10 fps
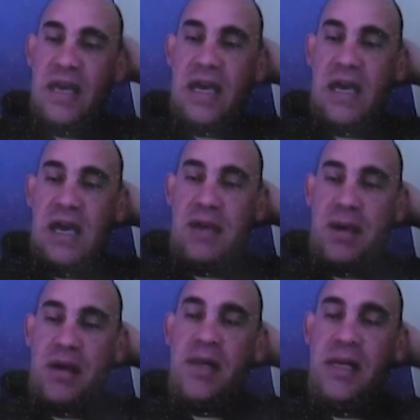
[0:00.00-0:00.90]

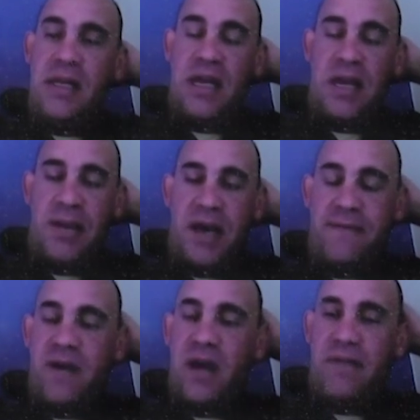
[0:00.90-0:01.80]
But clearly in about
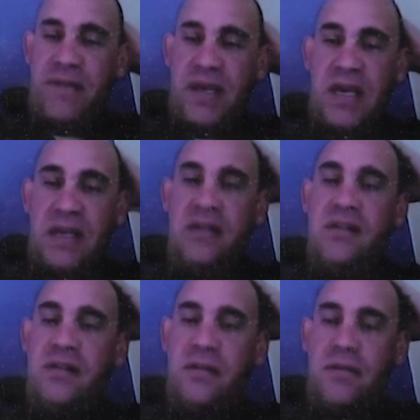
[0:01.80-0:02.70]
5
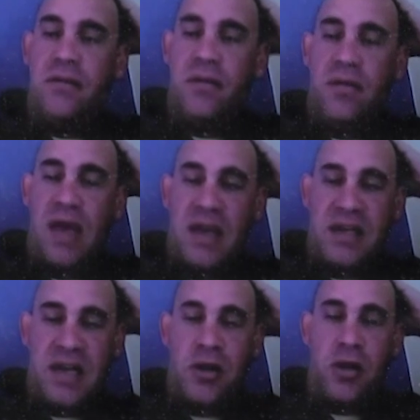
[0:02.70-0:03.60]
years, that
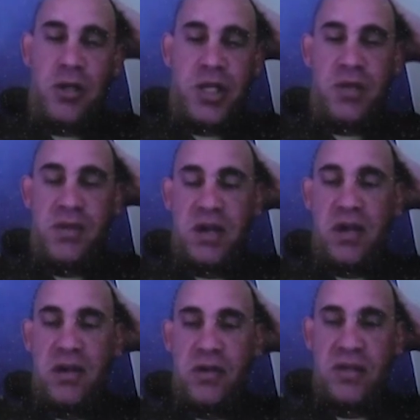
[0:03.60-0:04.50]
technology was going to
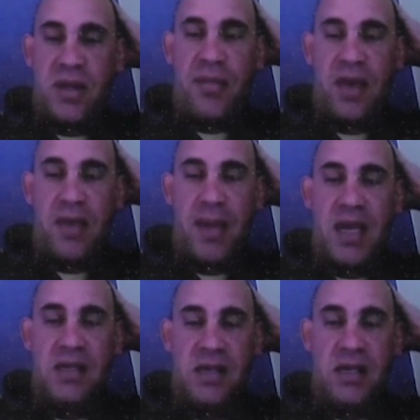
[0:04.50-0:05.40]
do something
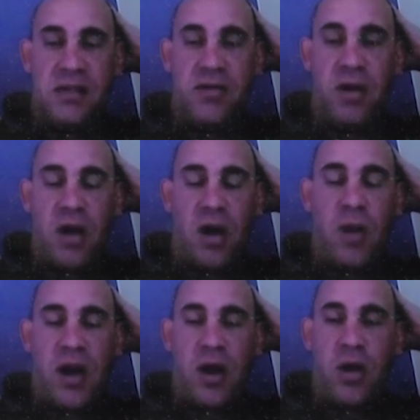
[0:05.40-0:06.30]
amazing. So I
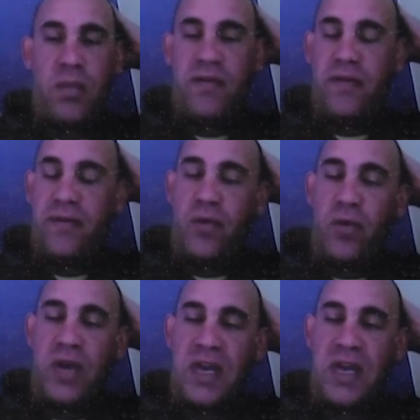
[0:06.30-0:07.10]
went home for 4